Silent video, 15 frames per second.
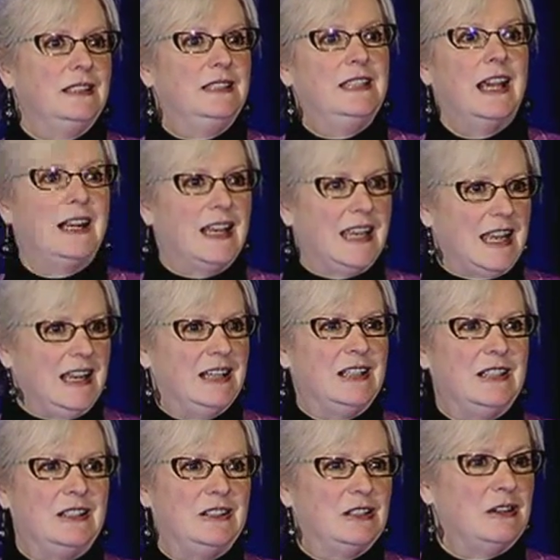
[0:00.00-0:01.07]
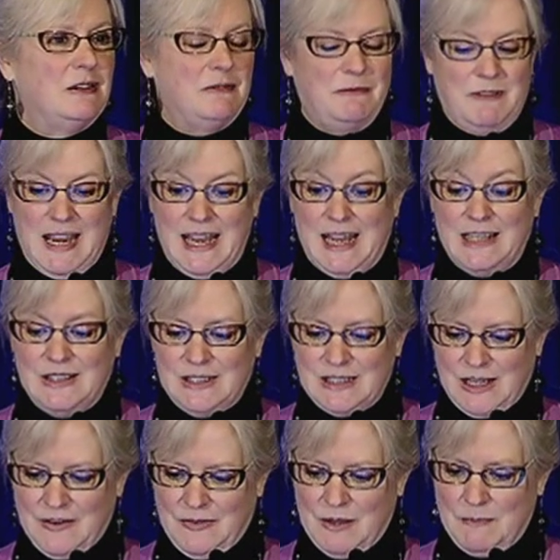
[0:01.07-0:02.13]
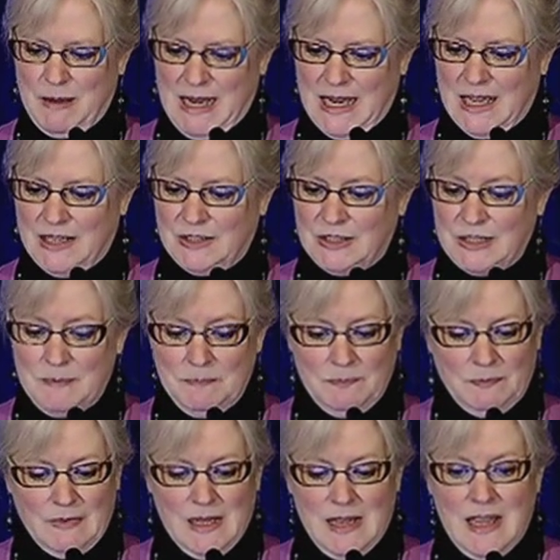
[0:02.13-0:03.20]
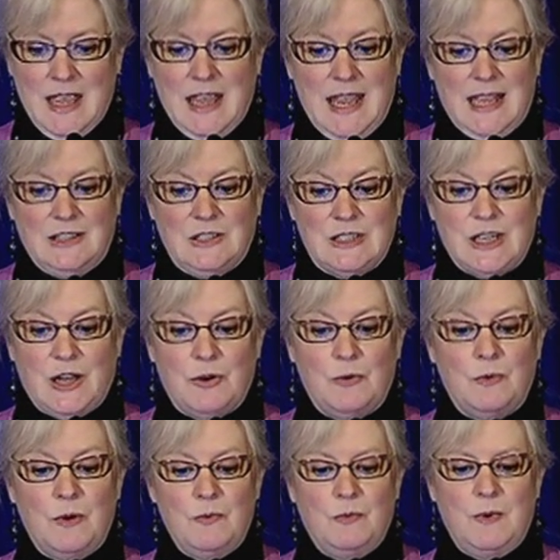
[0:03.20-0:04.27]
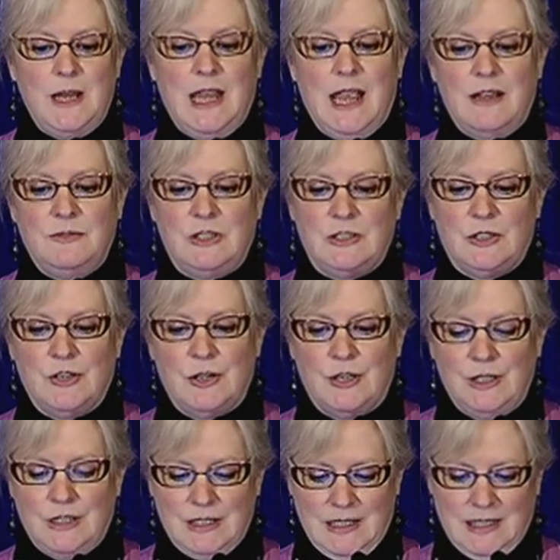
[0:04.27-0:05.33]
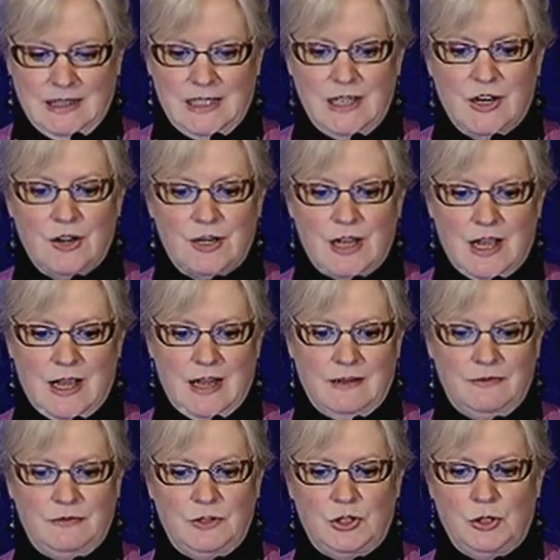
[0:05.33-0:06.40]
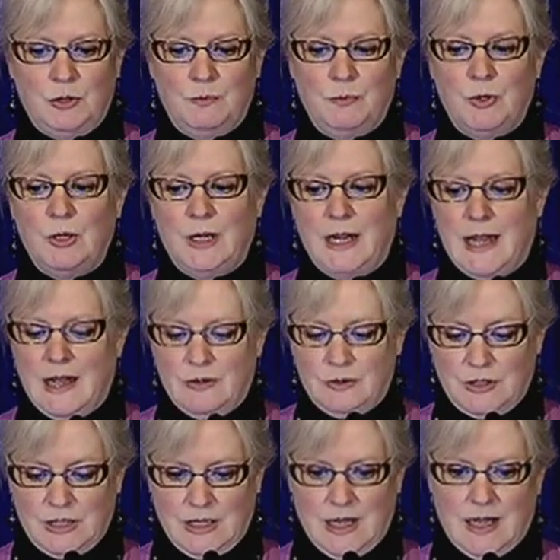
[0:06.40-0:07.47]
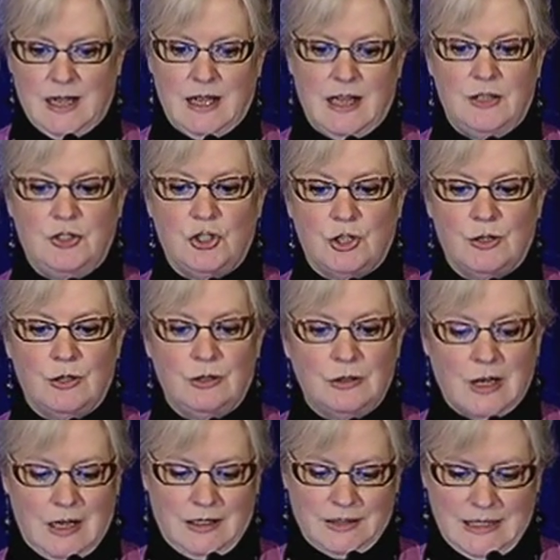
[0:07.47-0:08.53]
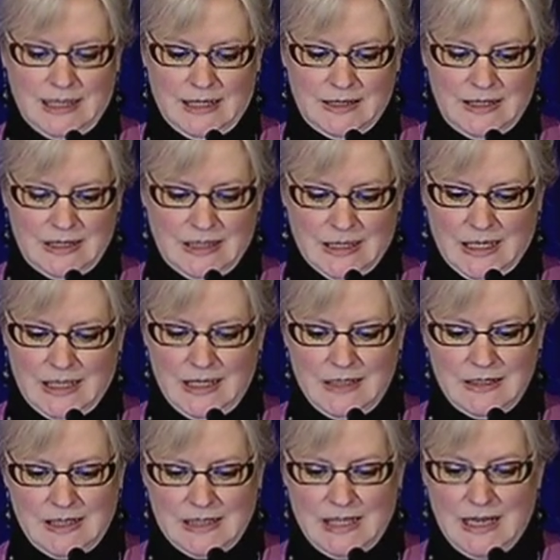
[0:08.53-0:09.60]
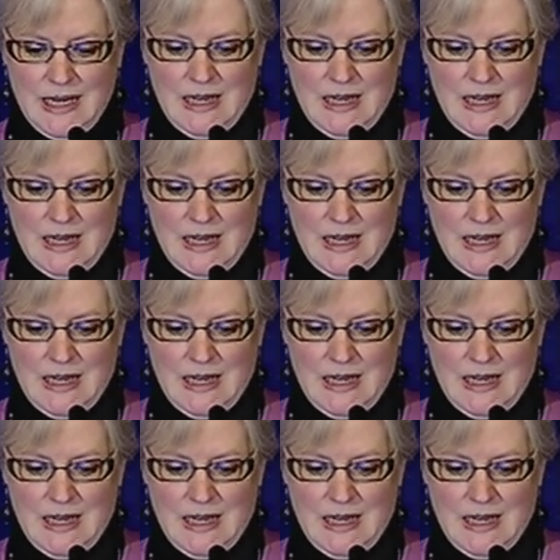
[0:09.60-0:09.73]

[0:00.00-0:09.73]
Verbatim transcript: dedicated fans of the band and so we have started in the archive to put out uh, a journal called Dead Studies